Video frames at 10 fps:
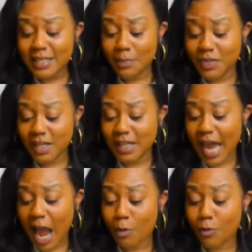something
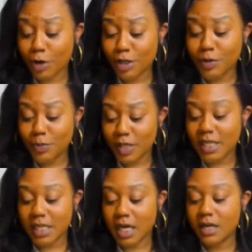that I really,
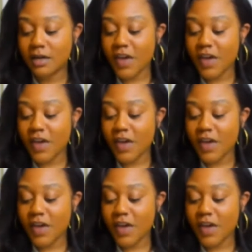really love.